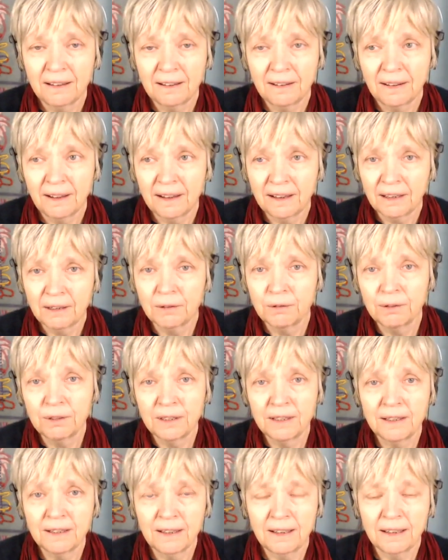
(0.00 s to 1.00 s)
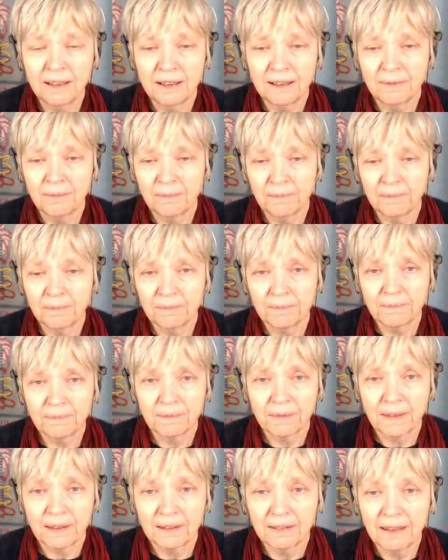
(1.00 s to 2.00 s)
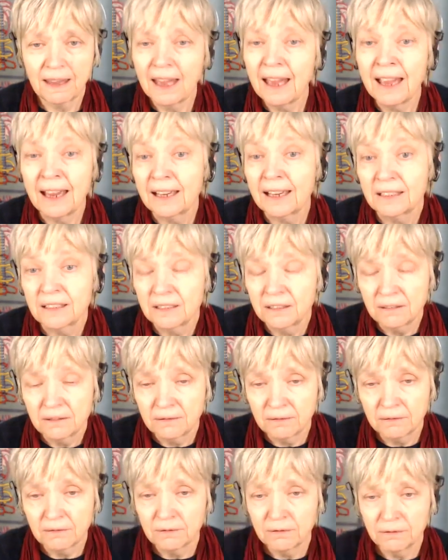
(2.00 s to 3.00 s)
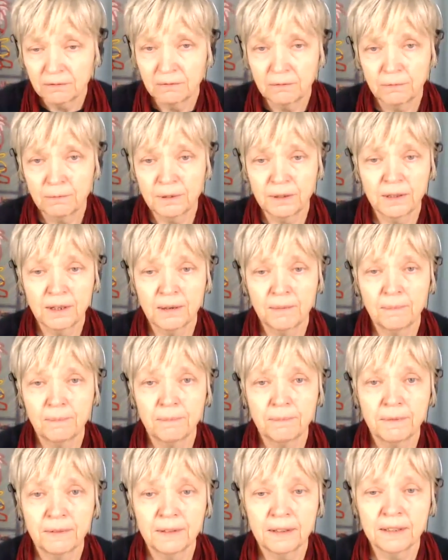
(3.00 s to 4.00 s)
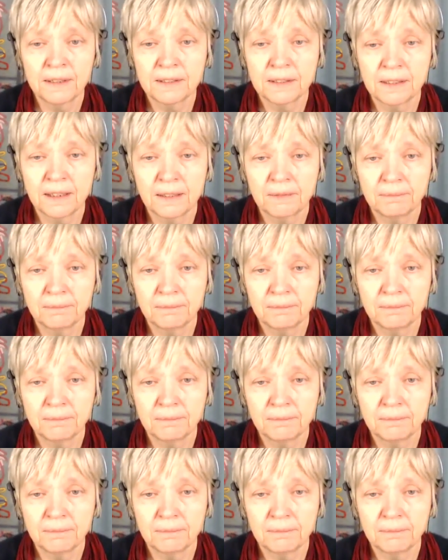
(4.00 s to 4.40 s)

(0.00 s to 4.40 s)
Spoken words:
accordingly act with them, isn't it?